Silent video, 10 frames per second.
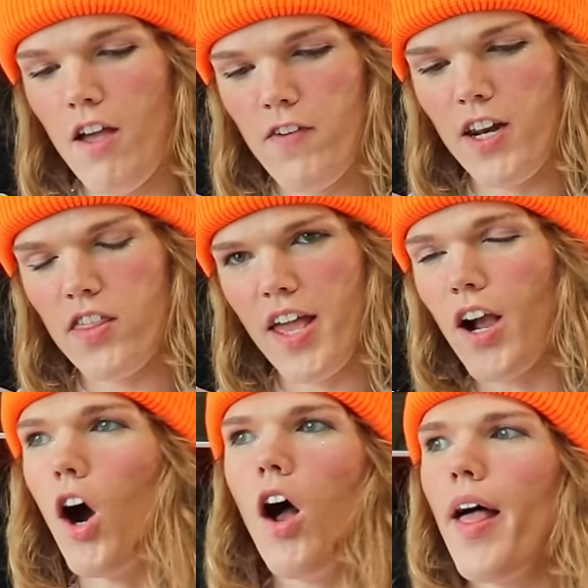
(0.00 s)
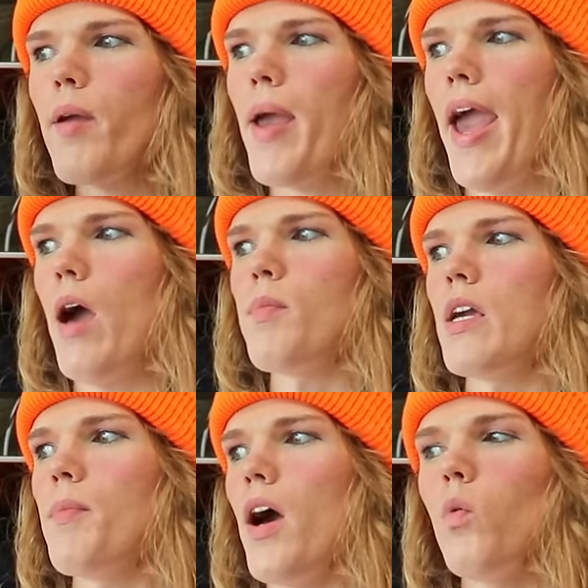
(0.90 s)
If anything, all I'm
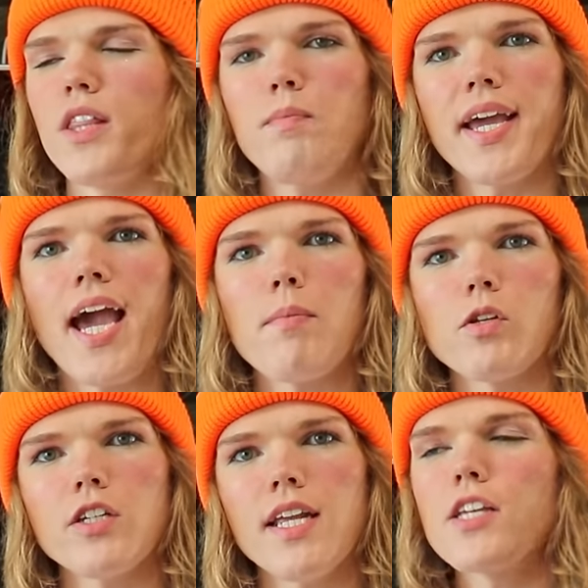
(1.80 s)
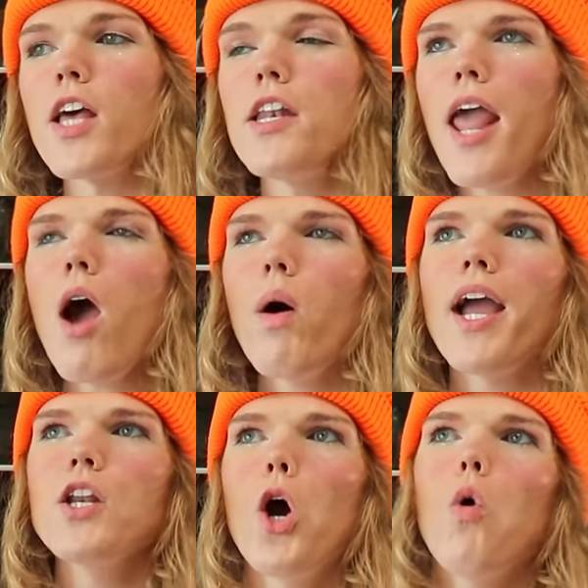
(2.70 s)
happy about with Big Apple City is that now
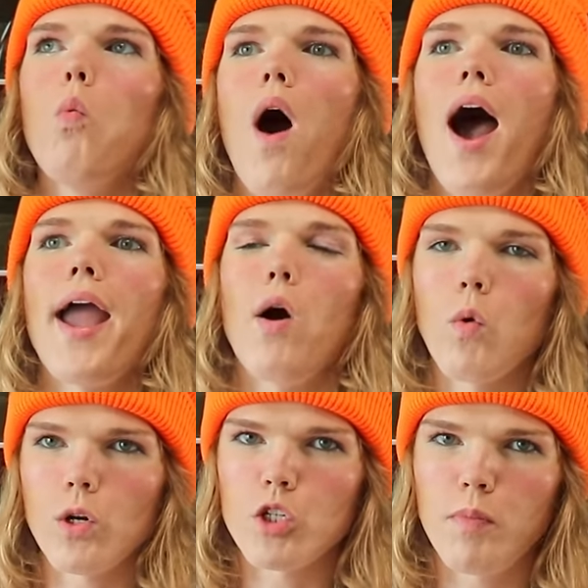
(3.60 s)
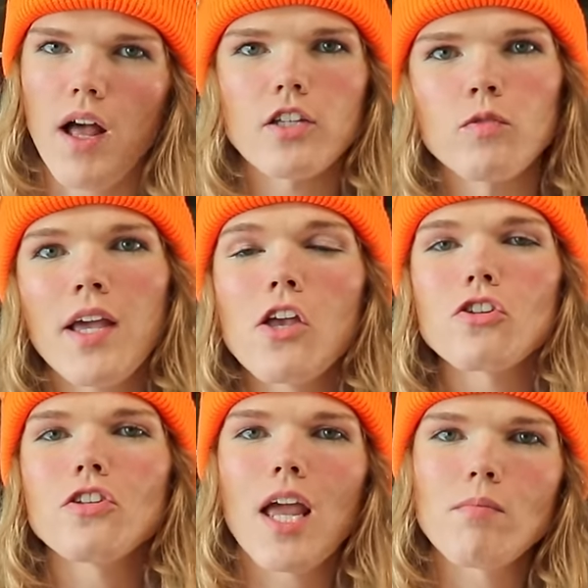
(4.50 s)
I know why Orange Blossom
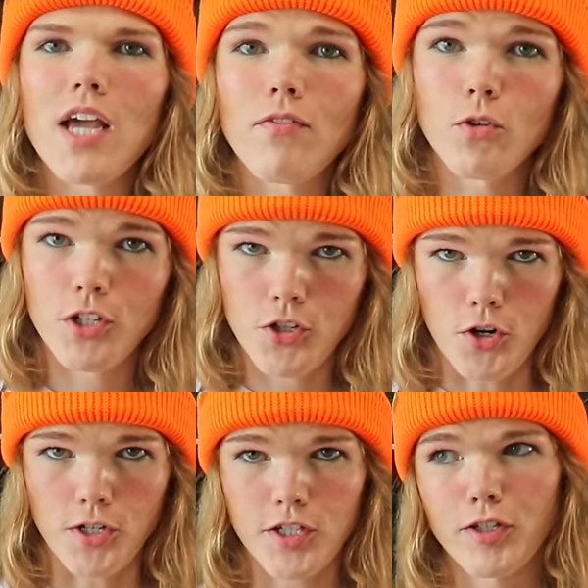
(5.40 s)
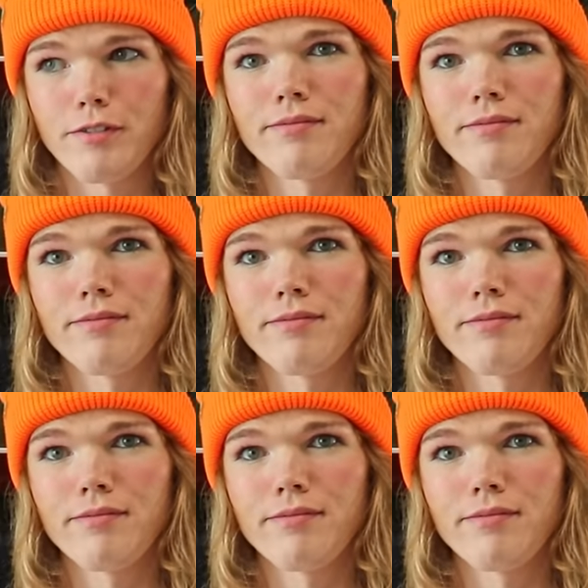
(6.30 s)
isn't named after a dessert.